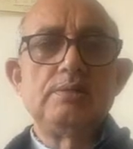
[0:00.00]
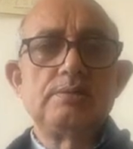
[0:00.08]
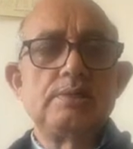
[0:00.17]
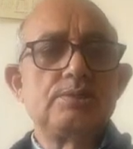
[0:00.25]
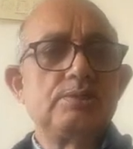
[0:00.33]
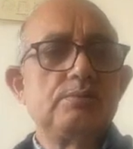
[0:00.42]

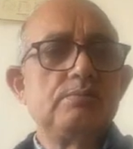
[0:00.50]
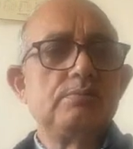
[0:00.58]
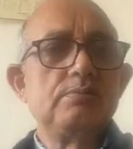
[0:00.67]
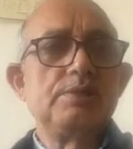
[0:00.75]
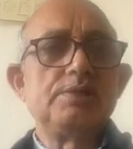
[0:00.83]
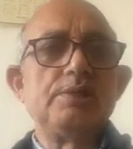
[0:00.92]
such
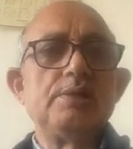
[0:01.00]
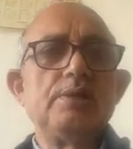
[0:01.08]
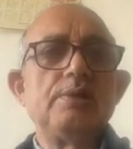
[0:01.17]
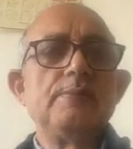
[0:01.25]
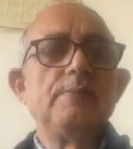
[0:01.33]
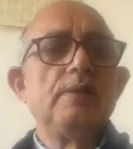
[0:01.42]
material.
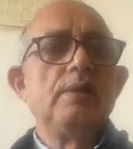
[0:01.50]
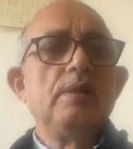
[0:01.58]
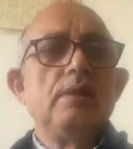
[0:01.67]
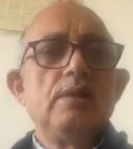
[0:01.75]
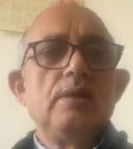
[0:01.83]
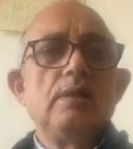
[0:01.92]

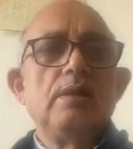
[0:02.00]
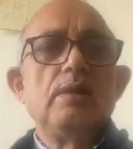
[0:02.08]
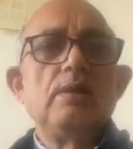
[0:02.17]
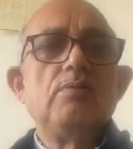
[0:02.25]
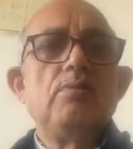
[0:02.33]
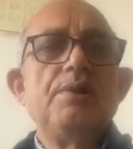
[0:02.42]

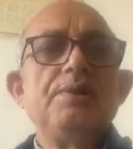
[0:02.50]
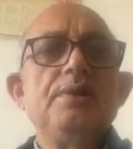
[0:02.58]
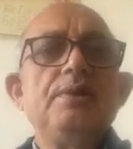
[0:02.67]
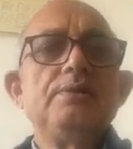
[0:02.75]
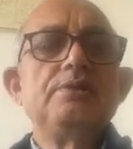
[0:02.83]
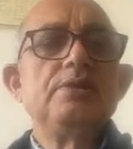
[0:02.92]

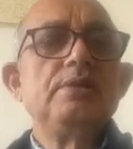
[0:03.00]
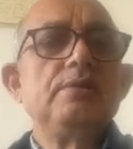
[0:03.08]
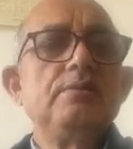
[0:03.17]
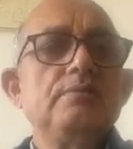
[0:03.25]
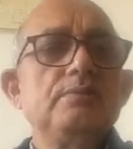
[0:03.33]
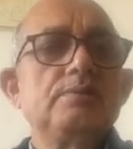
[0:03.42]
One
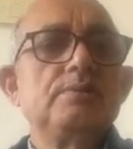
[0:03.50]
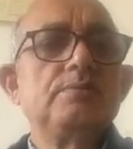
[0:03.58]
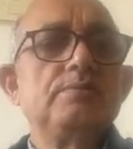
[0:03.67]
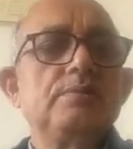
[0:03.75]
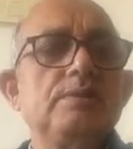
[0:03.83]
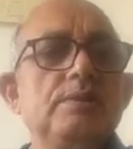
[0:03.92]
thing which
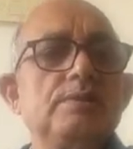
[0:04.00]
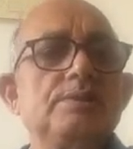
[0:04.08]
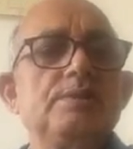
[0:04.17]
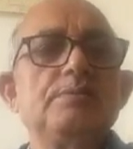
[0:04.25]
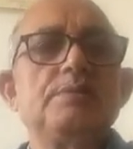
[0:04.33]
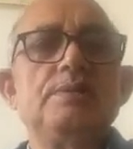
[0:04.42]

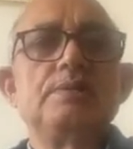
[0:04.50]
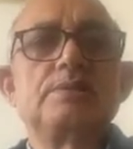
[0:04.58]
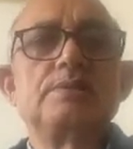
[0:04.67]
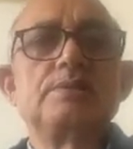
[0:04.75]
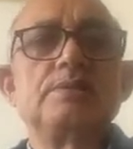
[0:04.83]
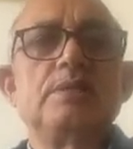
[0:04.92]
yesterday we
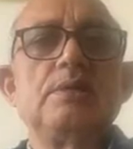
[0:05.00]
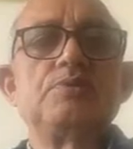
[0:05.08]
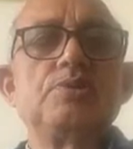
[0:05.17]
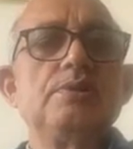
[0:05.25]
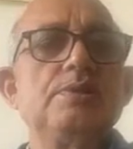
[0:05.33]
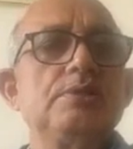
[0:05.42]
discussed, that
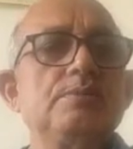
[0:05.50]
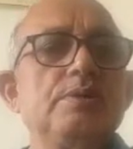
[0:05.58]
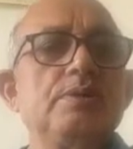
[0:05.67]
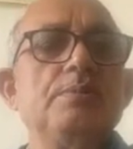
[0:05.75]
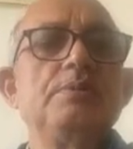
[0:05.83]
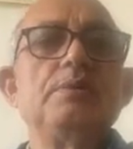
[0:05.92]
absurd is
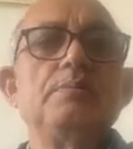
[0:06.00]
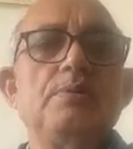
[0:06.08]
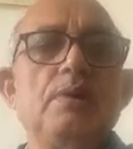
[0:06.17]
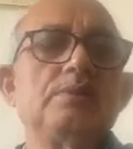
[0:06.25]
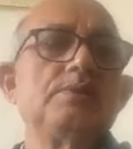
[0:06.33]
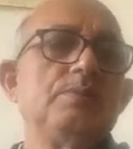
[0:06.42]
becoming
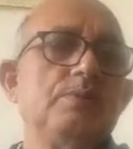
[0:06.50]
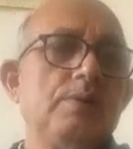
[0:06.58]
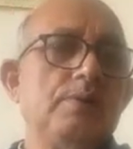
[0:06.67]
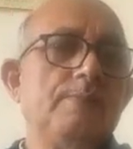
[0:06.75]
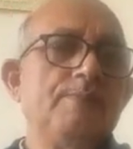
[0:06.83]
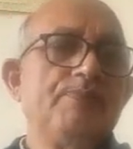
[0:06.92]
plausible.
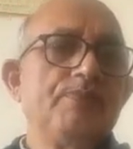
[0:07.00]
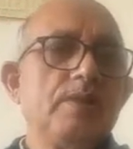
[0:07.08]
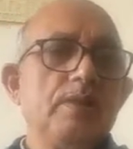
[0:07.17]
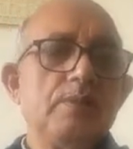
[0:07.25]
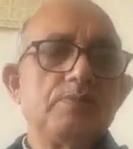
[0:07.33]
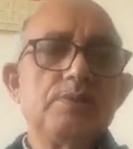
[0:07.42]

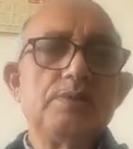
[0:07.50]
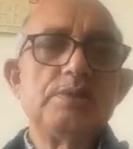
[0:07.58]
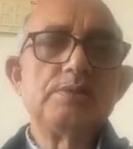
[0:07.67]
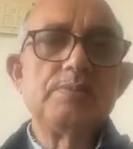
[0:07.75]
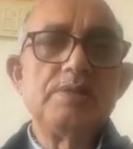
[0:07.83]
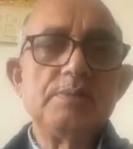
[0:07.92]
Absurd
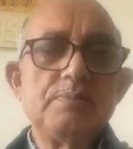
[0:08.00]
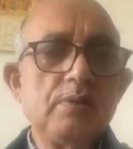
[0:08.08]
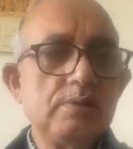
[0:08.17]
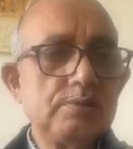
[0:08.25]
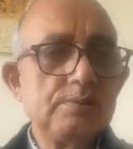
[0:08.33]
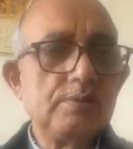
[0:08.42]
is made
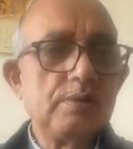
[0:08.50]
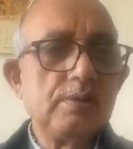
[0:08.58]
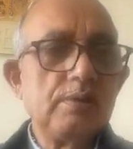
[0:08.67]
plausible.